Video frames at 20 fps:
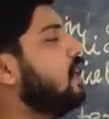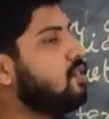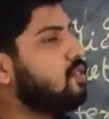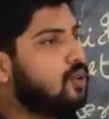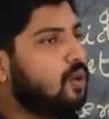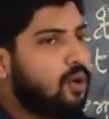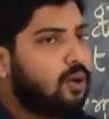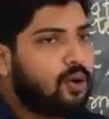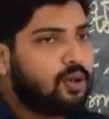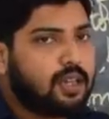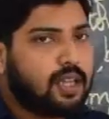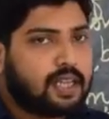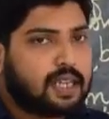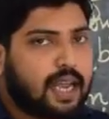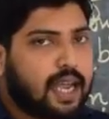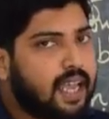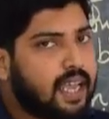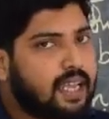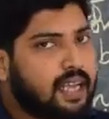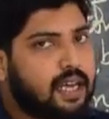So the
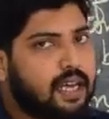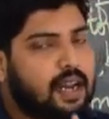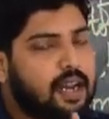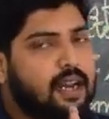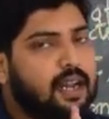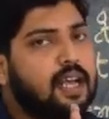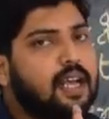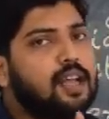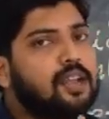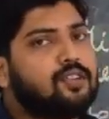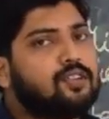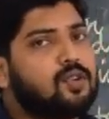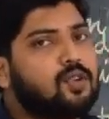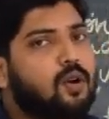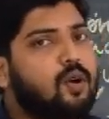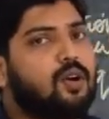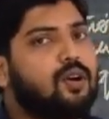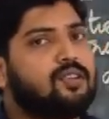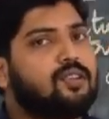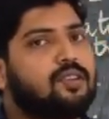tiger
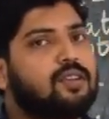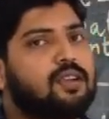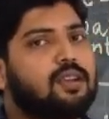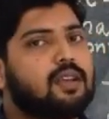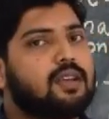stops